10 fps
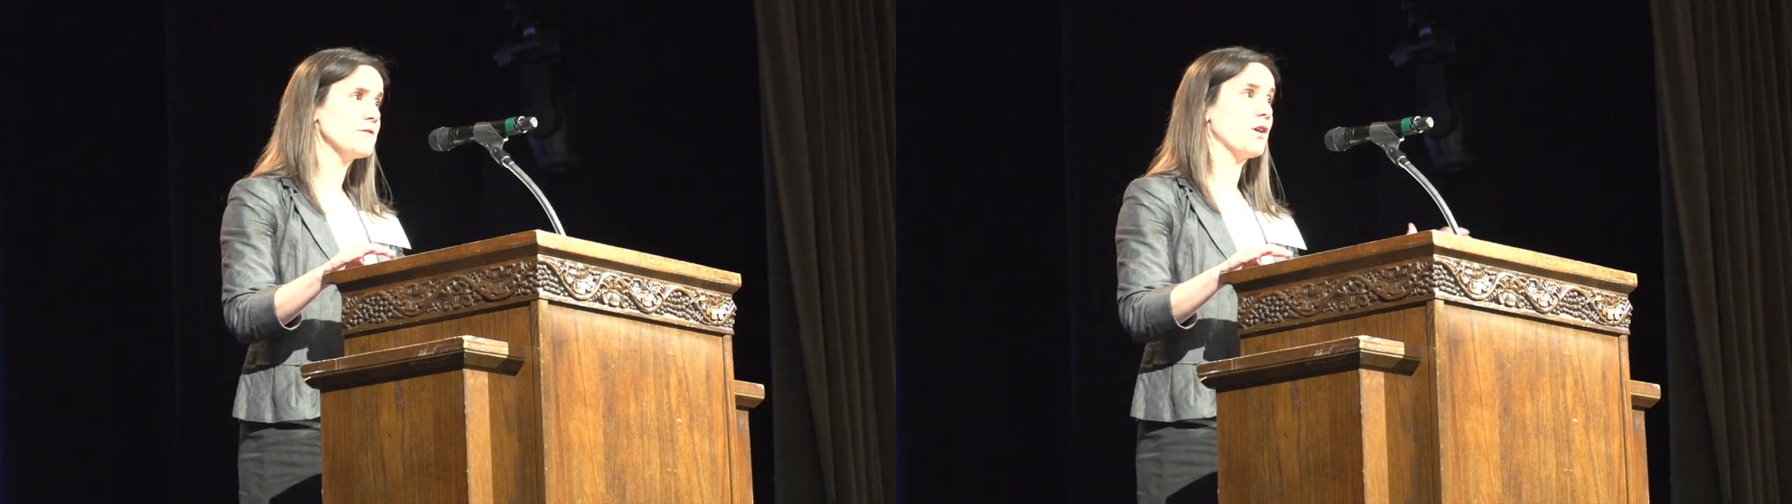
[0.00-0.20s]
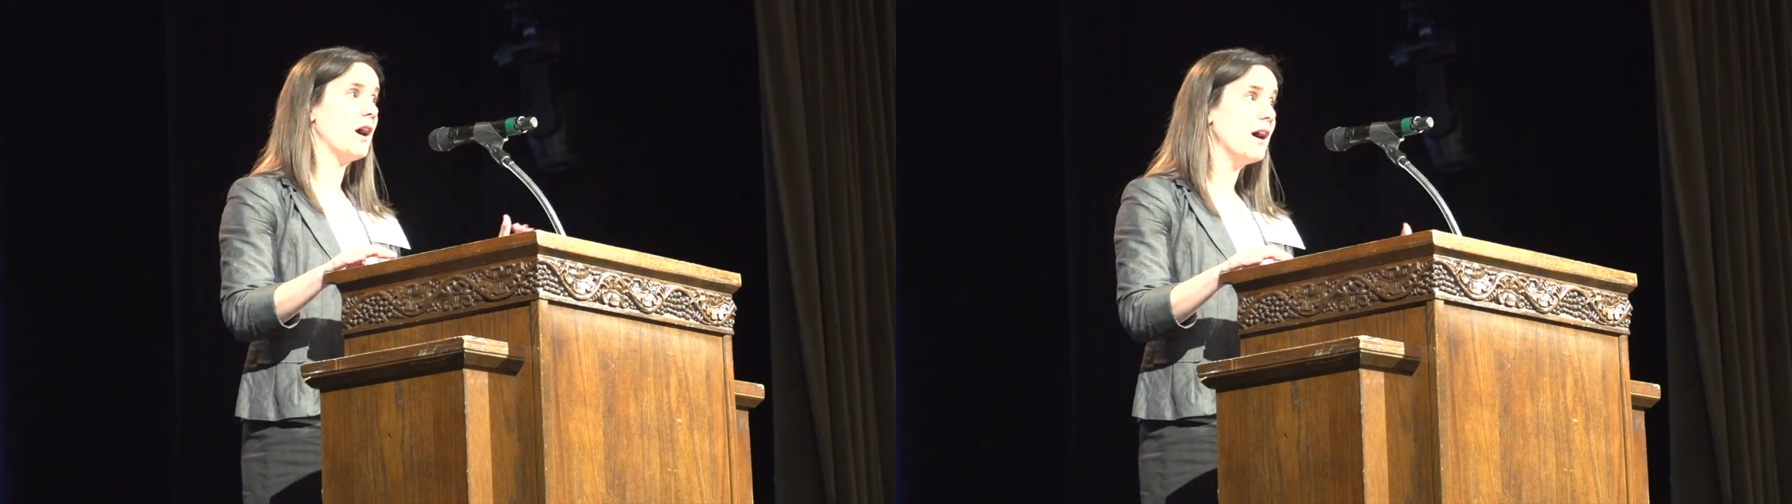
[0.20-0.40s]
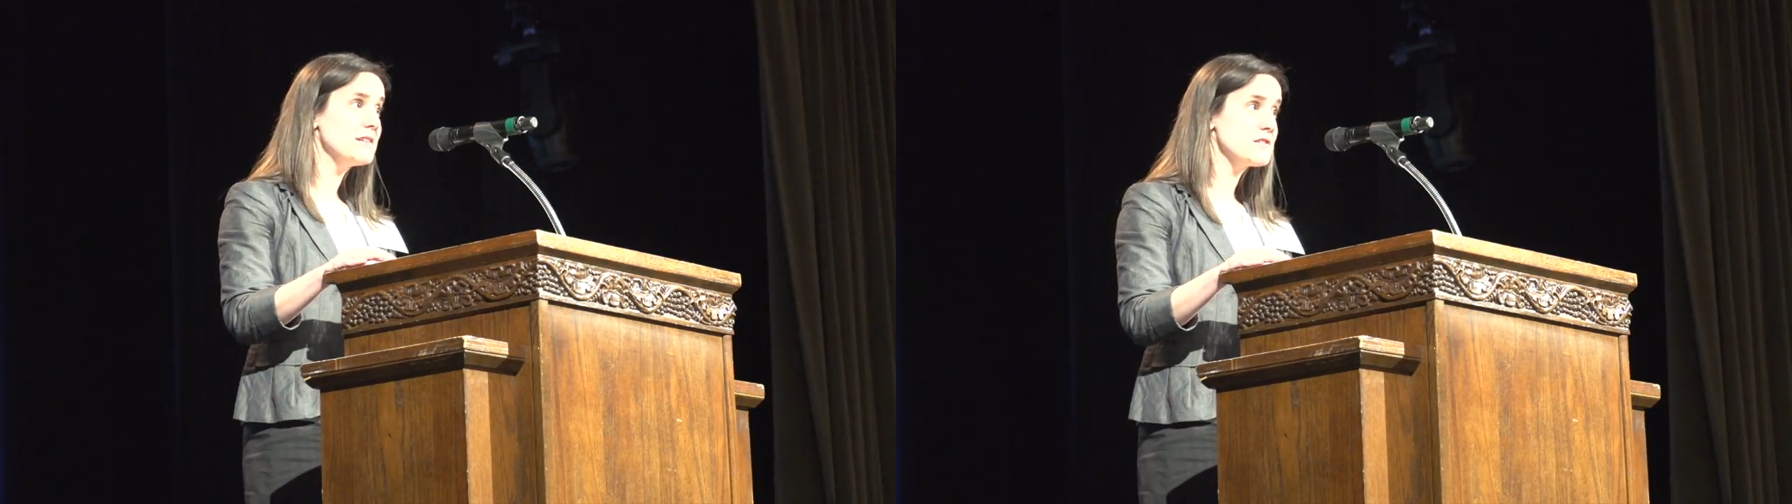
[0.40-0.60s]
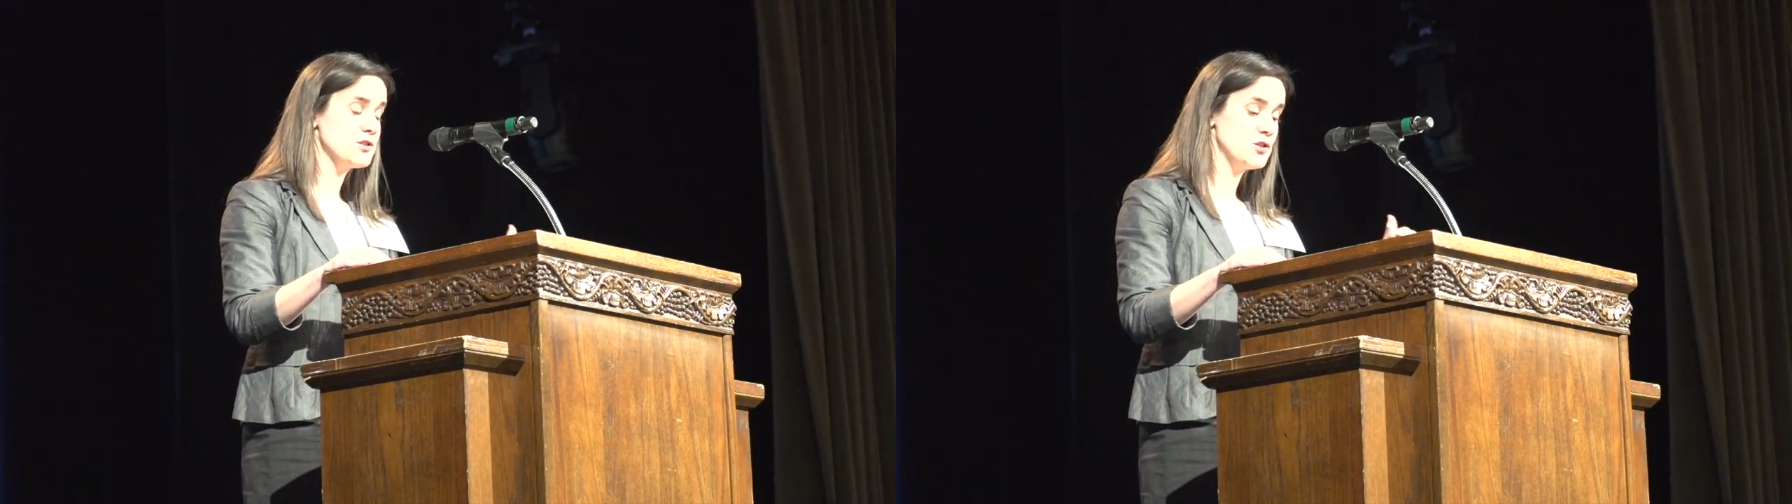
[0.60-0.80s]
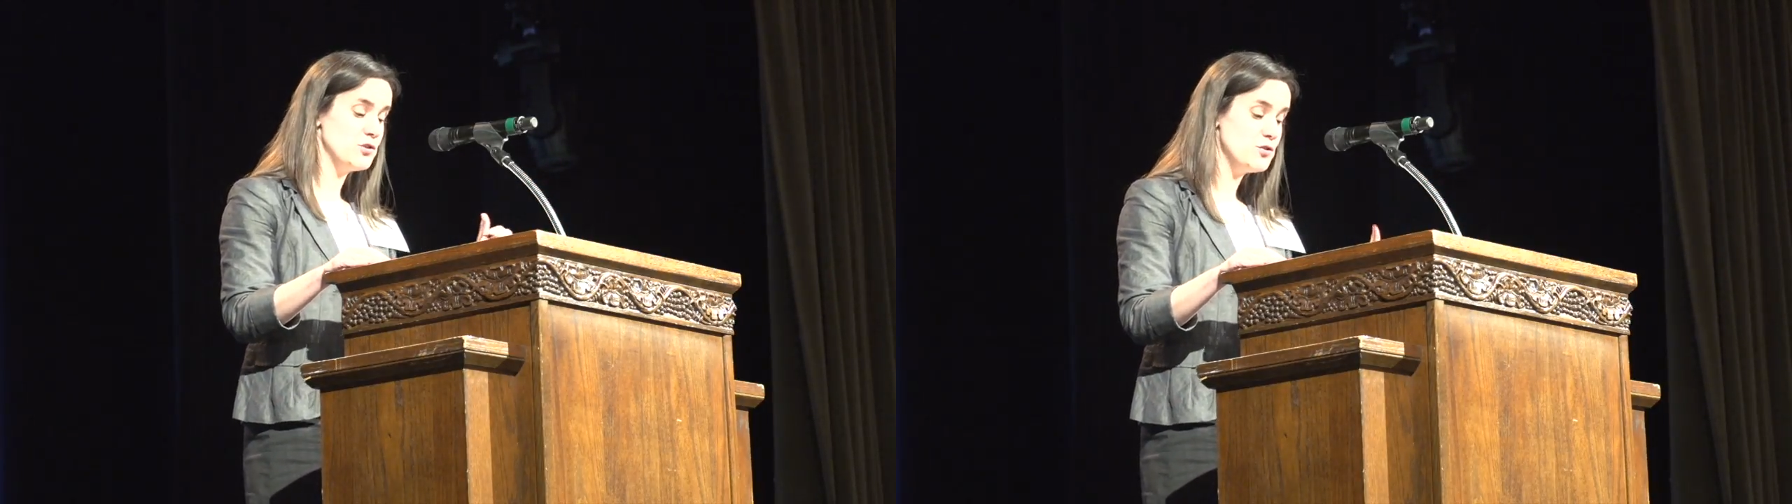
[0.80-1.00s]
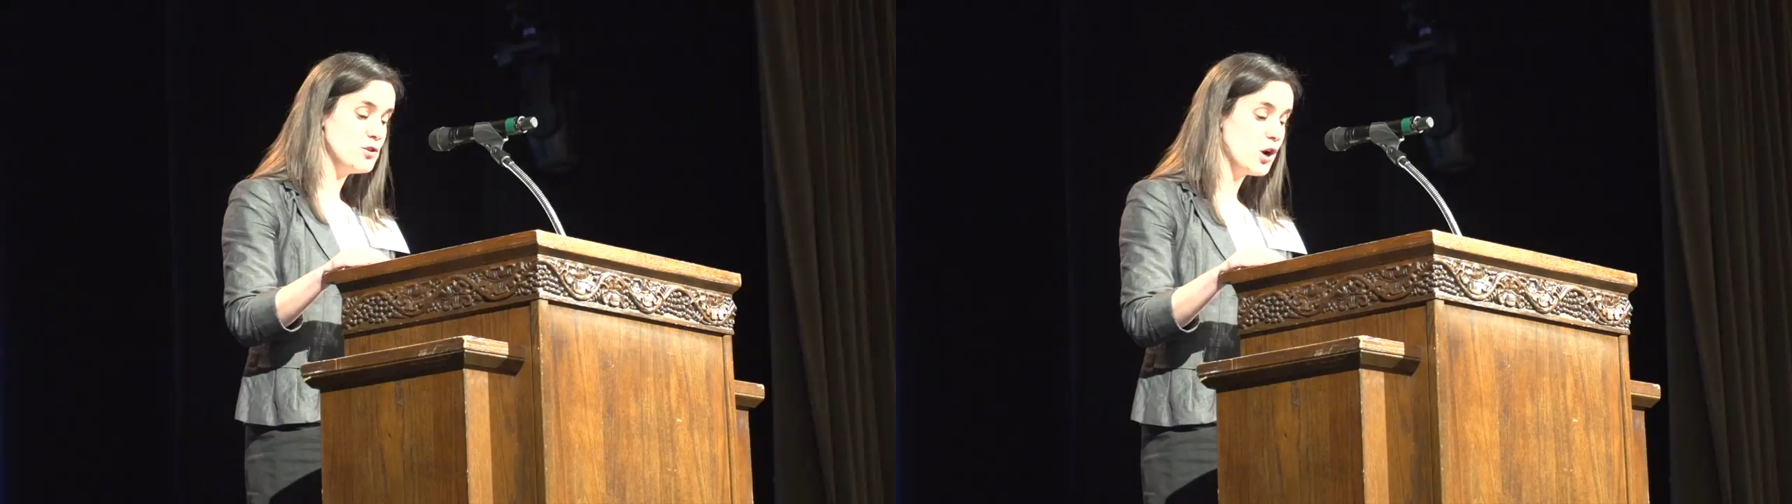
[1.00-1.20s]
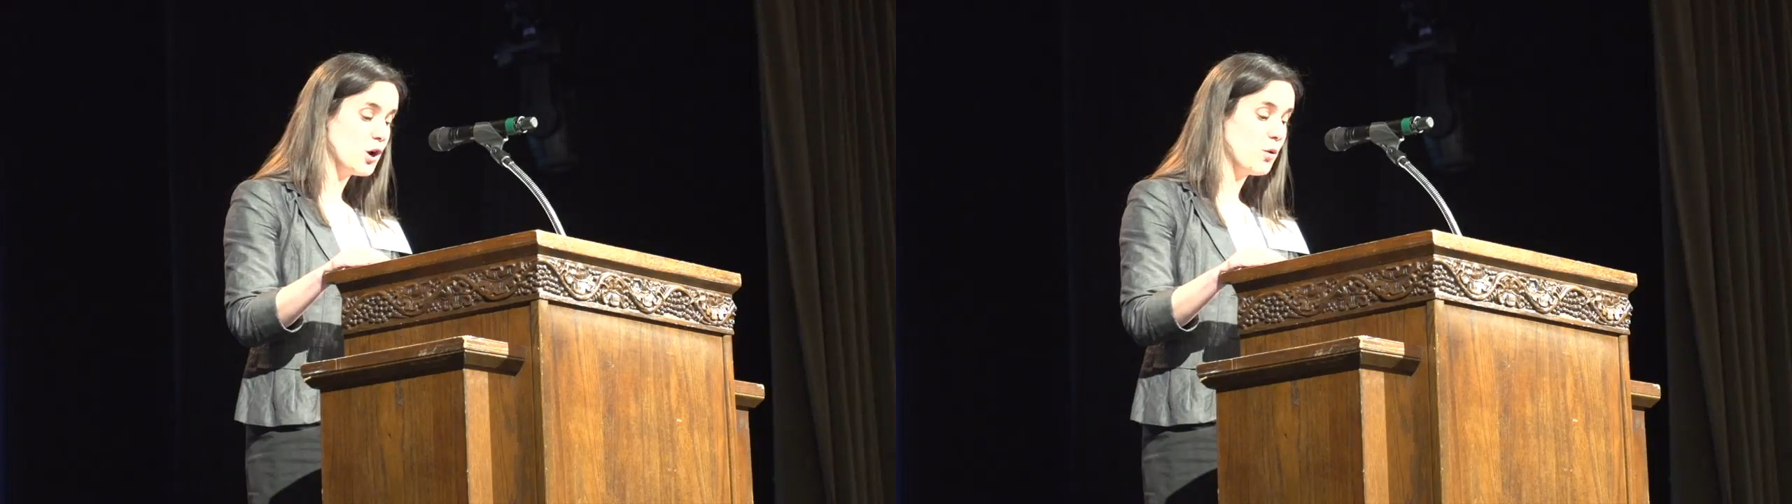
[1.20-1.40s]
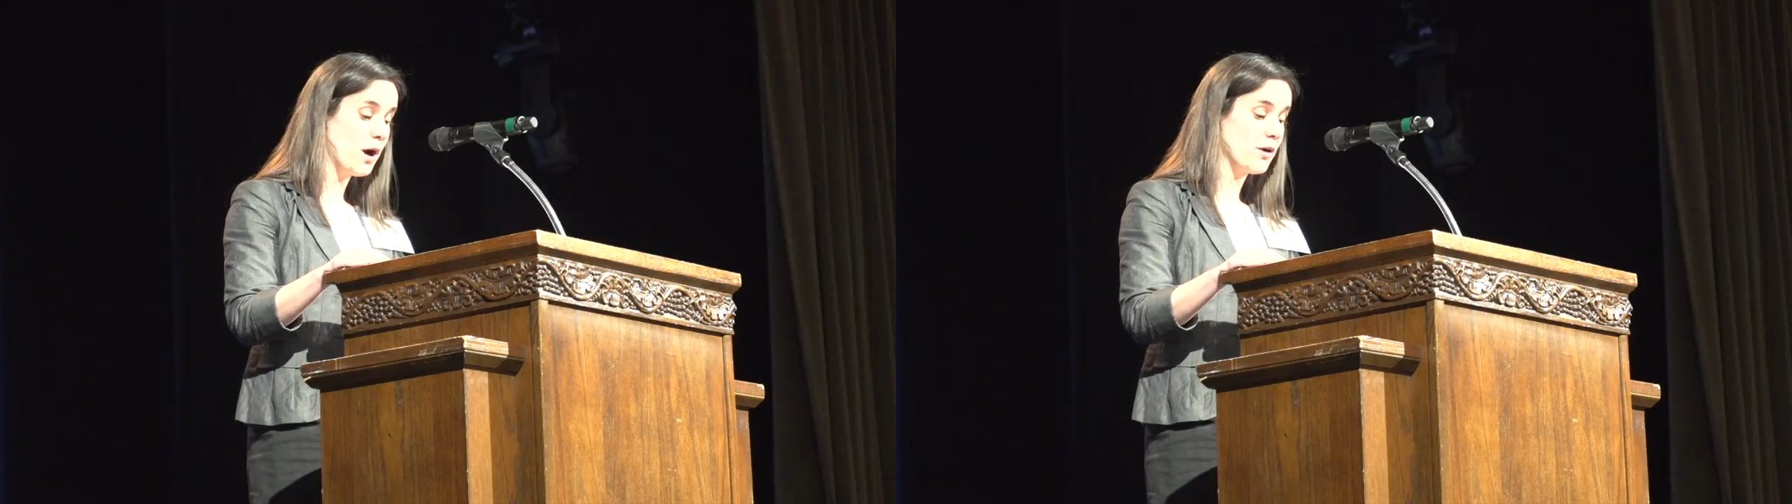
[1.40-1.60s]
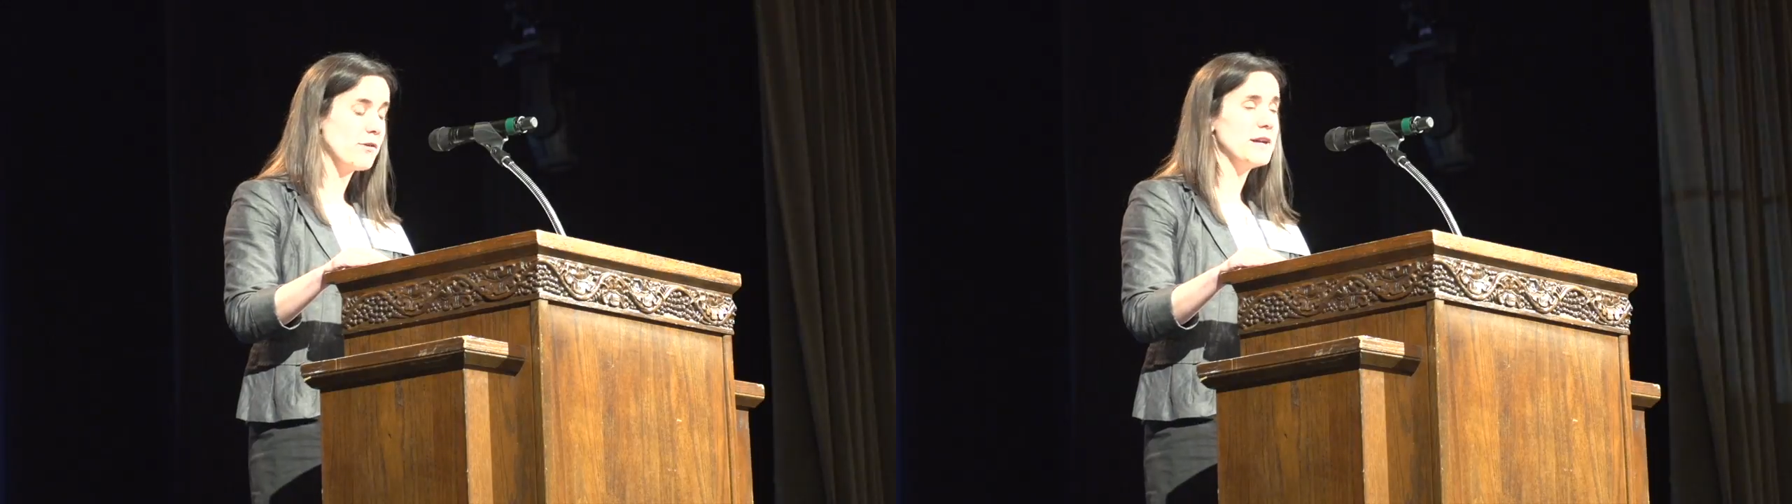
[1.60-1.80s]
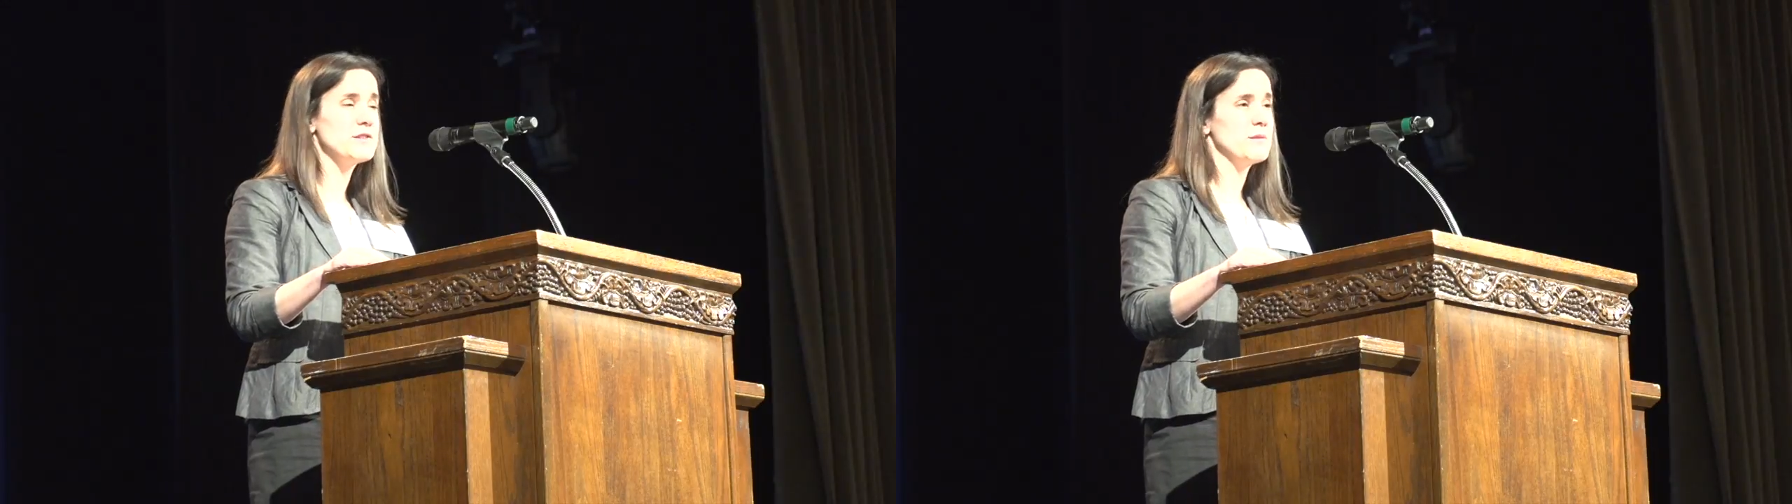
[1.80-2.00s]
for us to know our rights.